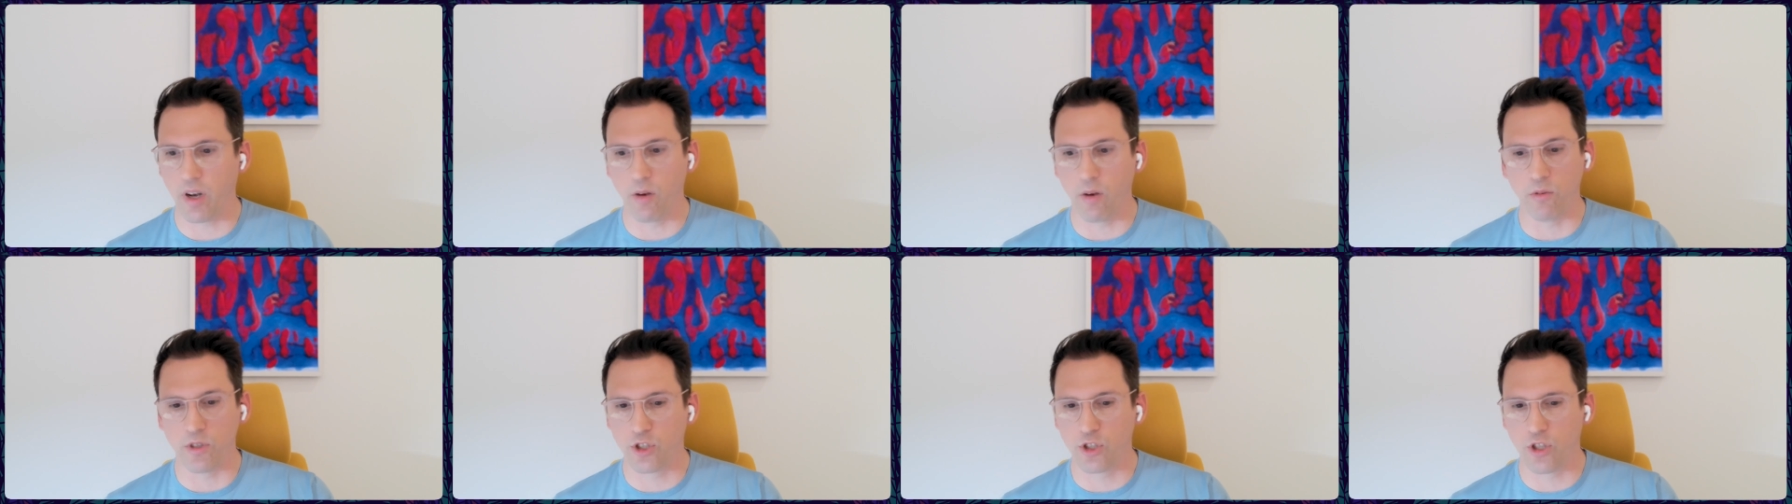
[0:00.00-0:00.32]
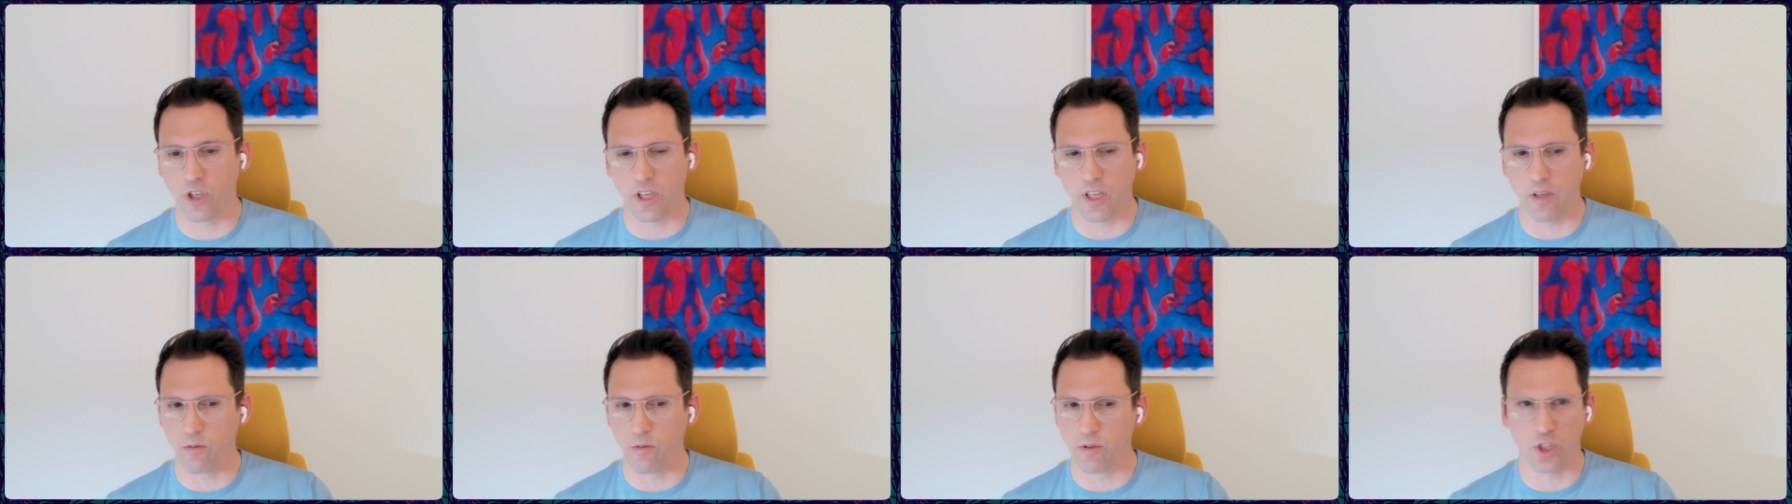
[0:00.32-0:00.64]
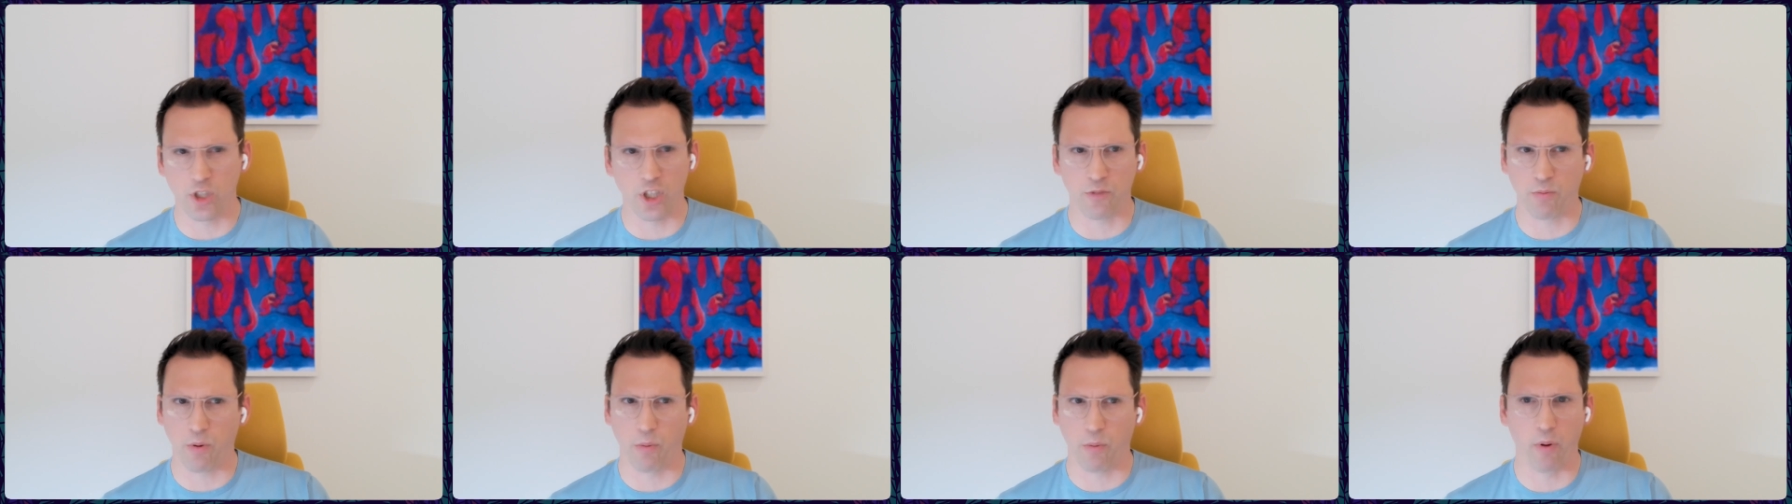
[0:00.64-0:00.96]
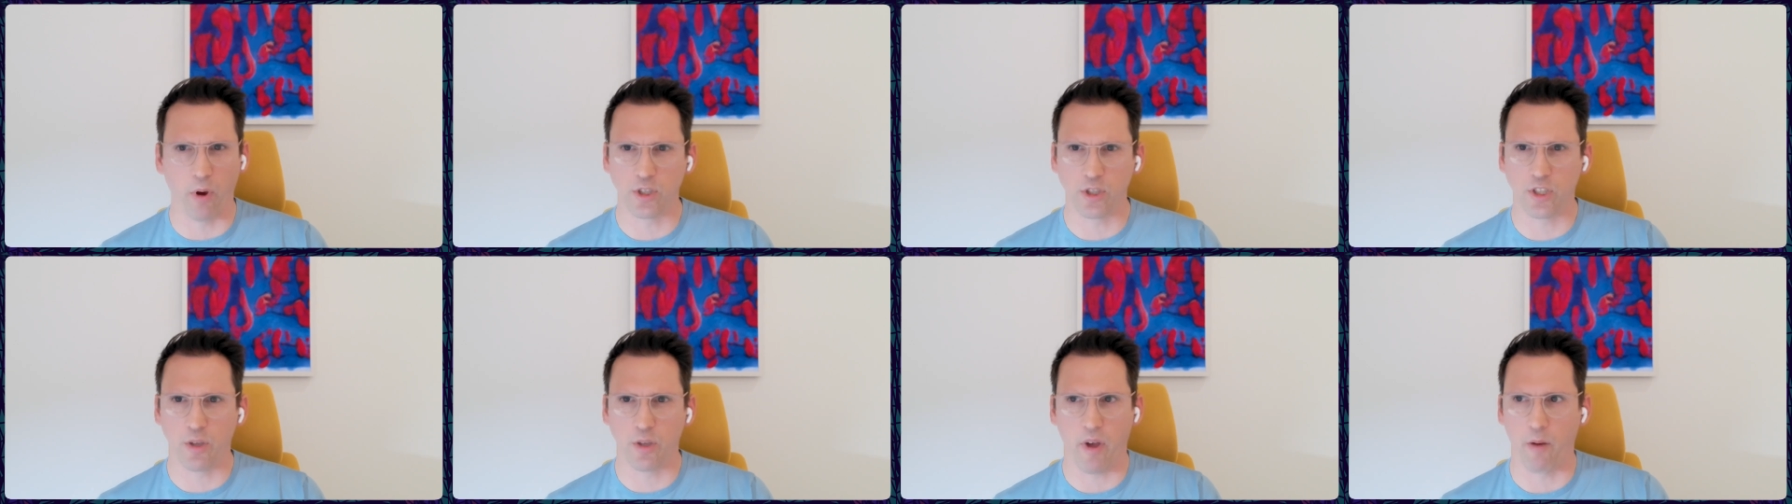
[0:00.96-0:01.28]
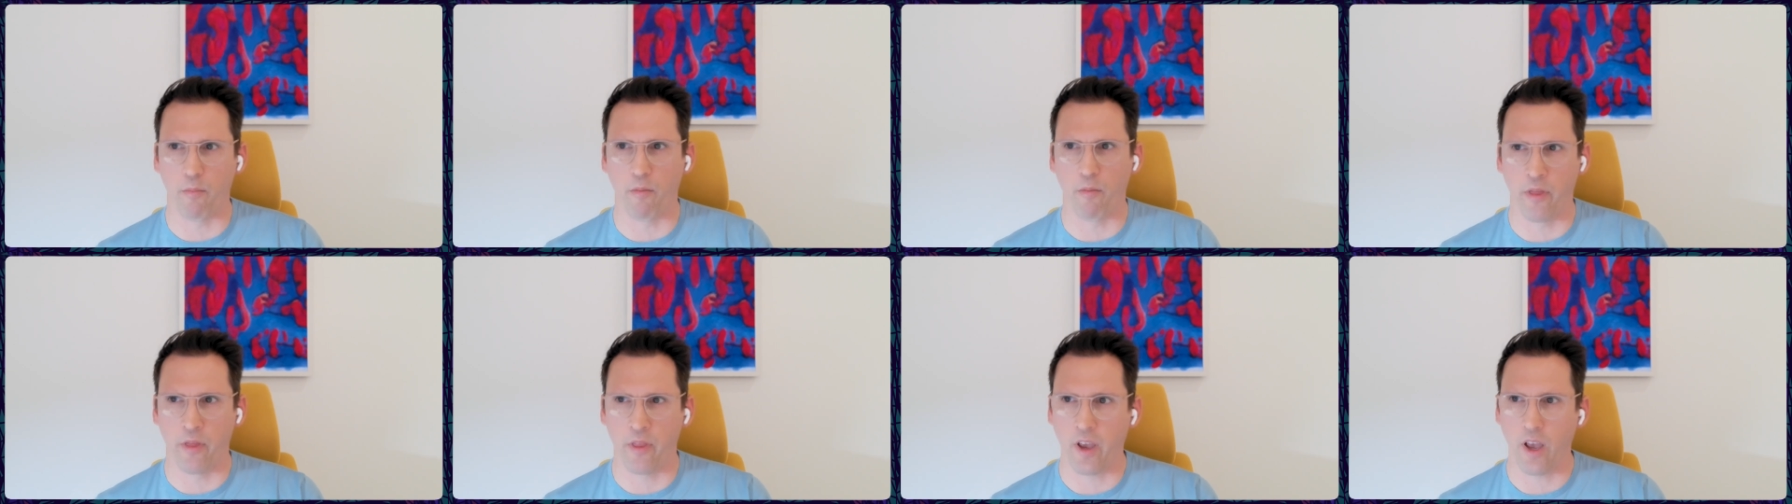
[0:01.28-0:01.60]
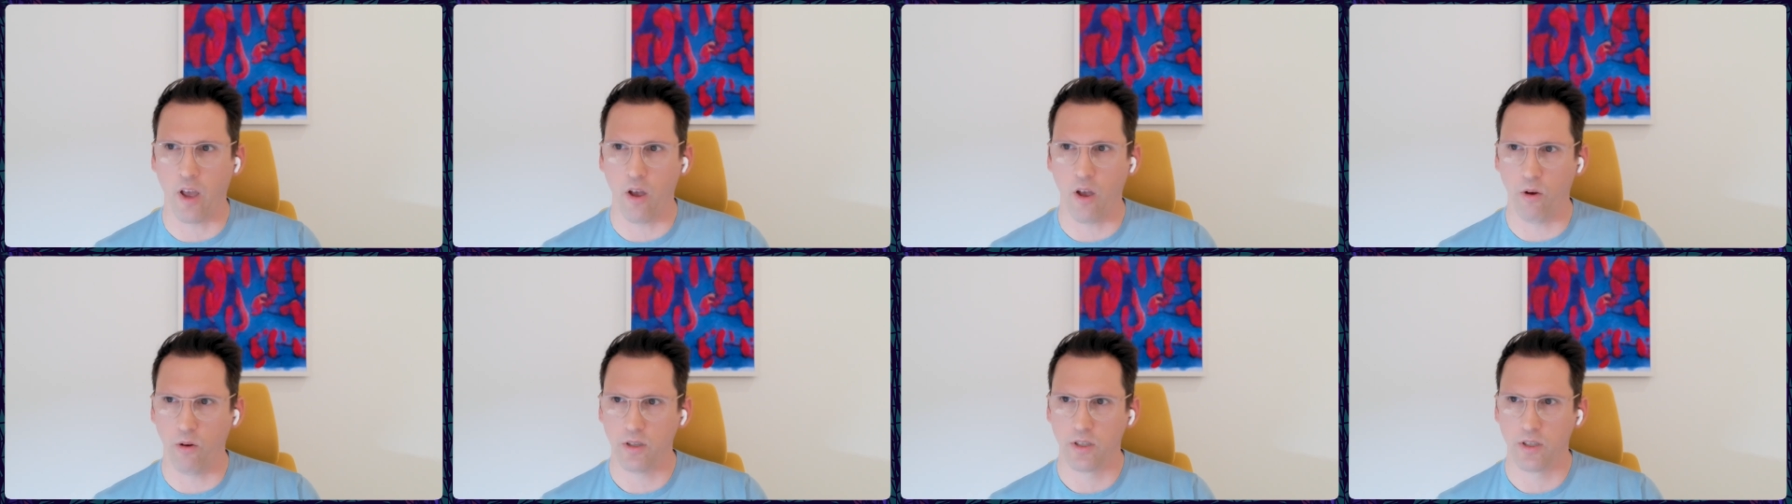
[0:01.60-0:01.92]
but it was just proposed about a month
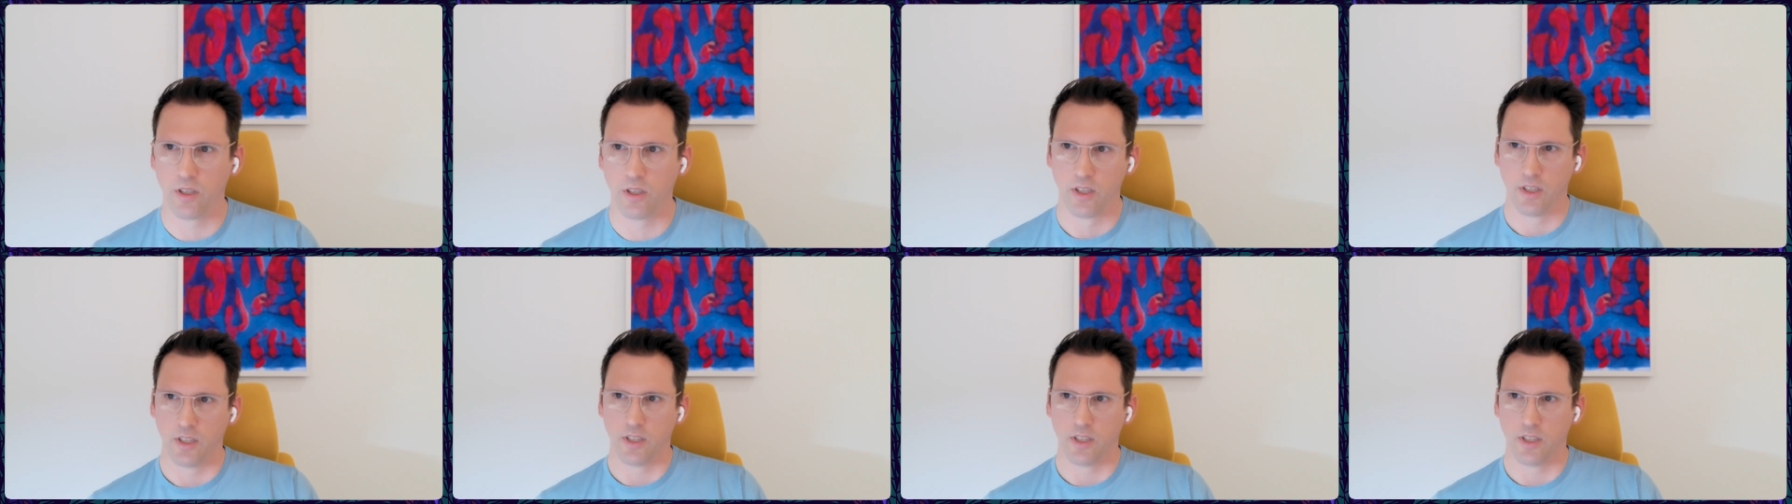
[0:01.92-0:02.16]
ago,